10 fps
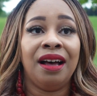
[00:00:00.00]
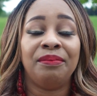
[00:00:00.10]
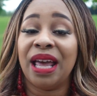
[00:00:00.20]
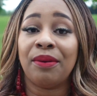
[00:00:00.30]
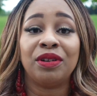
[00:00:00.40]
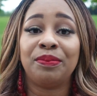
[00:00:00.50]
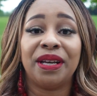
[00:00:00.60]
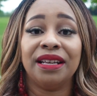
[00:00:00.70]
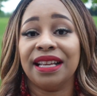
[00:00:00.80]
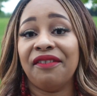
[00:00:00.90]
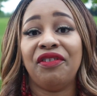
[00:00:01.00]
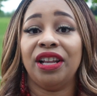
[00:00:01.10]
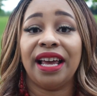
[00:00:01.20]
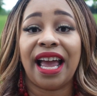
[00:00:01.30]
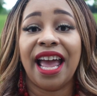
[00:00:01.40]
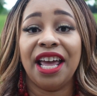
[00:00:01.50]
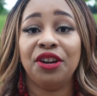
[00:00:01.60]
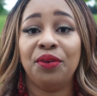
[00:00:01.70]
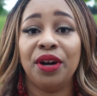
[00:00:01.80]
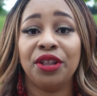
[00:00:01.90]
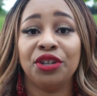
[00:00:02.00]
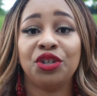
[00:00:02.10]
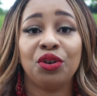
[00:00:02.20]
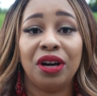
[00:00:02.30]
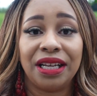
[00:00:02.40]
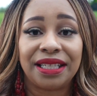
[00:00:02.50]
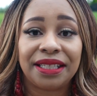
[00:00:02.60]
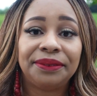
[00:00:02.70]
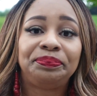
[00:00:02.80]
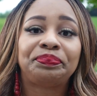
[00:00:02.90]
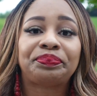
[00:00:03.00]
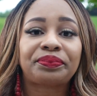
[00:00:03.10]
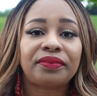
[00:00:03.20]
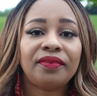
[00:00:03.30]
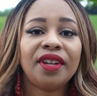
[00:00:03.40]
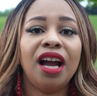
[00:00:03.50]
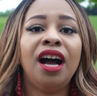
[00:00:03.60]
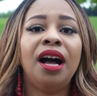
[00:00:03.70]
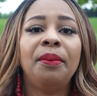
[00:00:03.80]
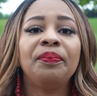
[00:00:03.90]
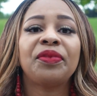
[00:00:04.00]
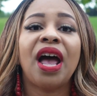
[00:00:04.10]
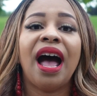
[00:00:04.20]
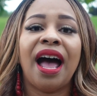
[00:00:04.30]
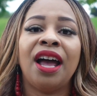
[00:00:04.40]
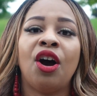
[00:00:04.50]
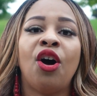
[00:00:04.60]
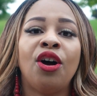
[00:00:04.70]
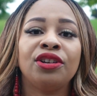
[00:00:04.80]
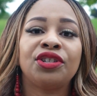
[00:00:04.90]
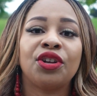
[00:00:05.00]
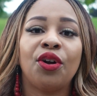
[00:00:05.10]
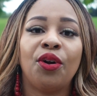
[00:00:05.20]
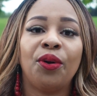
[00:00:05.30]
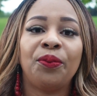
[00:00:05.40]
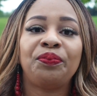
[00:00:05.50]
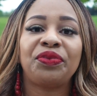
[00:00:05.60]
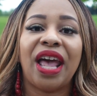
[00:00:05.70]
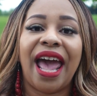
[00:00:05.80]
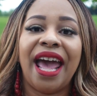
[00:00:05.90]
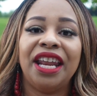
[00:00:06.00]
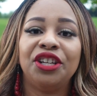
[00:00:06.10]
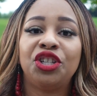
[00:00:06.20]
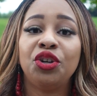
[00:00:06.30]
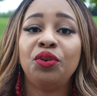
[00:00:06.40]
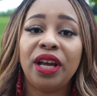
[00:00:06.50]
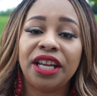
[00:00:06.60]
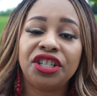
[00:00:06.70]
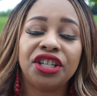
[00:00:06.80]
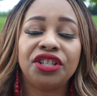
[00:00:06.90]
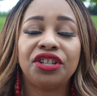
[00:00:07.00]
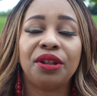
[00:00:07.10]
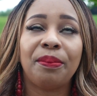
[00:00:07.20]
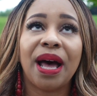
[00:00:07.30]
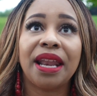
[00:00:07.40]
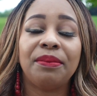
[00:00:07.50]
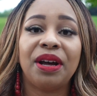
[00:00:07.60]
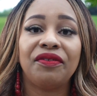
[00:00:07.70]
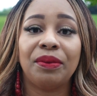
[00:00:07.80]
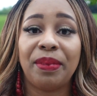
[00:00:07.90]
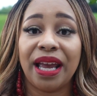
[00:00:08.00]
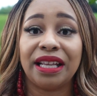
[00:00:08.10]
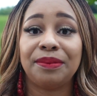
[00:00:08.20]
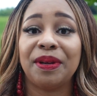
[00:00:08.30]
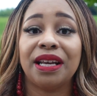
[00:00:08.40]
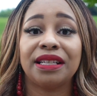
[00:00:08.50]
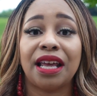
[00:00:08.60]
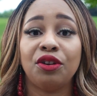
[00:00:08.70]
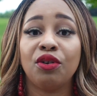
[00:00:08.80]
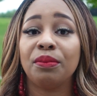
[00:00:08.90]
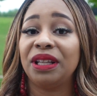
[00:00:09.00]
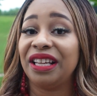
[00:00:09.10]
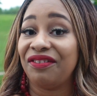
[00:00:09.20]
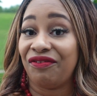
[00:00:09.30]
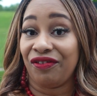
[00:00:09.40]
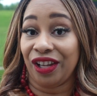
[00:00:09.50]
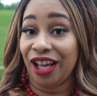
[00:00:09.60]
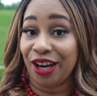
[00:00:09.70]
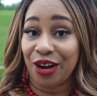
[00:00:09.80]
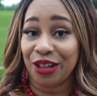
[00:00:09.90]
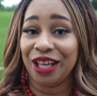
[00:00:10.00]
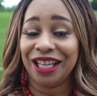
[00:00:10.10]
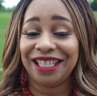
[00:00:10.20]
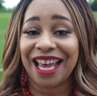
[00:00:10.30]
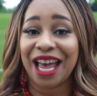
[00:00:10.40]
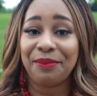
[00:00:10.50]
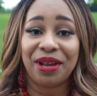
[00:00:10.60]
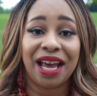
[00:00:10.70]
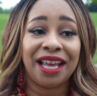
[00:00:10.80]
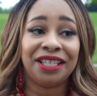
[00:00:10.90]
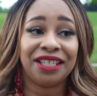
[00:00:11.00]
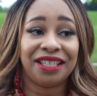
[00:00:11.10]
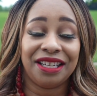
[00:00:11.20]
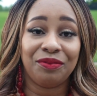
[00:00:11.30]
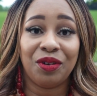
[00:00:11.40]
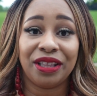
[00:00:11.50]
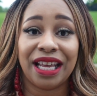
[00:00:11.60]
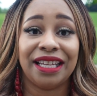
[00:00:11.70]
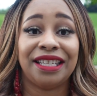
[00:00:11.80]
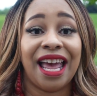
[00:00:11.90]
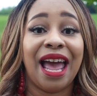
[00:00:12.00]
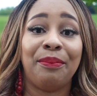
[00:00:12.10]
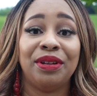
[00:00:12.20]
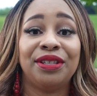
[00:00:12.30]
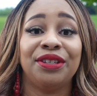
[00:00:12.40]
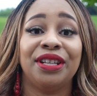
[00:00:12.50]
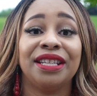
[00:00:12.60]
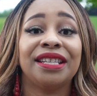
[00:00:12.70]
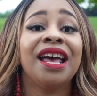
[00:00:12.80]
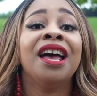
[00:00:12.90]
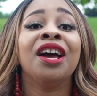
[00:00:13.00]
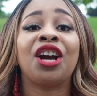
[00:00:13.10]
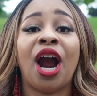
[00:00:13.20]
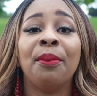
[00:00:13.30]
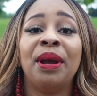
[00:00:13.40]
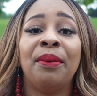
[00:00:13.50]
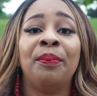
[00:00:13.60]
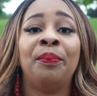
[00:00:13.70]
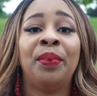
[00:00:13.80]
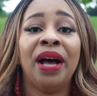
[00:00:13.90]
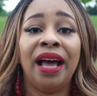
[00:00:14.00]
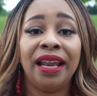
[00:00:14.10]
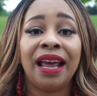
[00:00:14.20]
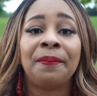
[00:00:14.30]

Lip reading: that was because I felt like I had no other choice. I also added 2 inches to the bottom of the pants because I normally flood all the time and I just didn't want that to happen to this garment, but